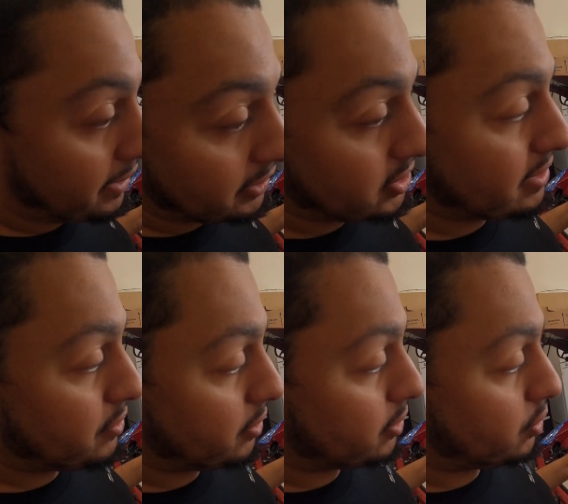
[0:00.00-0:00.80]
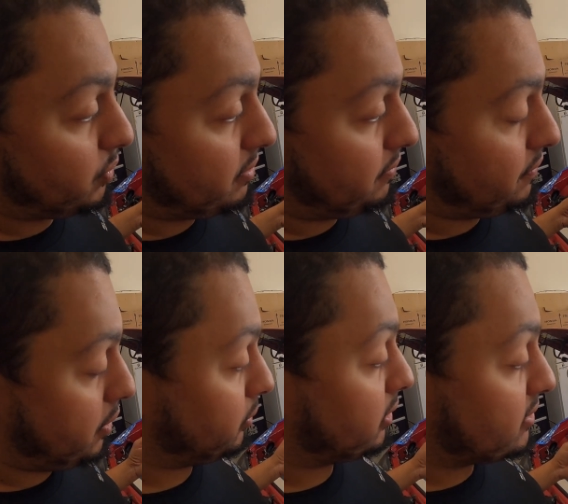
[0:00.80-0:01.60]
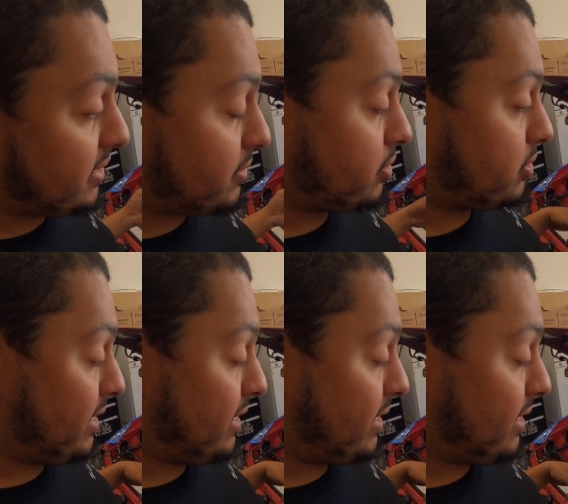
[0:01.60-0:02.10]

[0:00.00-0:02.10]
out the sensors with known good sensors